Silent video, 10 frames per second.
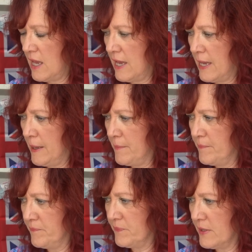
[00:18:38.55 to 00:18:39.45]

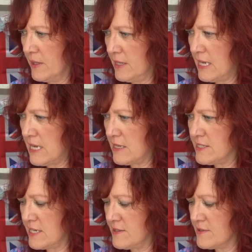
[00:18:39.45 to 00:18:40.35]
he
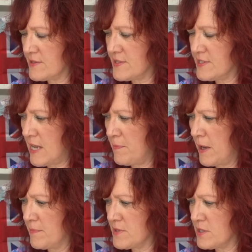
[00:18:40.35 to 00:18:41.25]
didn't step
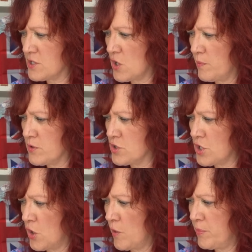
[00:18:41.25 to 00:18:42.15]
up to the top
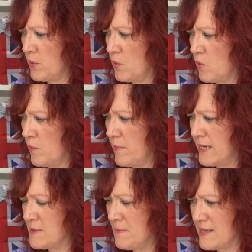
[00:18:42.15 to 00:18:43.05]
job or
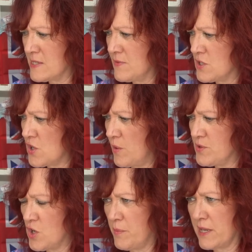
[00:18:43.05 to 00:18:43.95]
made a mess of the top
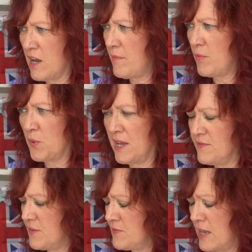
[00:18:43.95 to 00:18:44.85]
job. I can't remember what
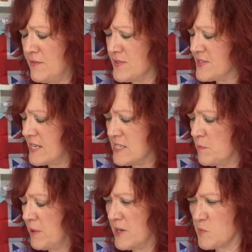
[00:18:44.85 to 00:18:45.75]
I've even said in
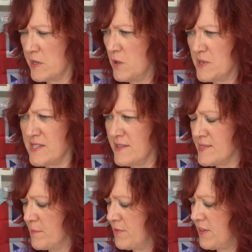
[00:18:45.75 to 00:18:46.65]
the past, but I know I said
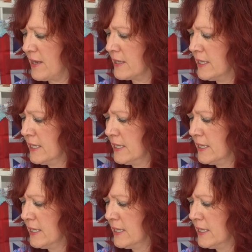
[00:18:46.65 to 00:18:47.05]
something.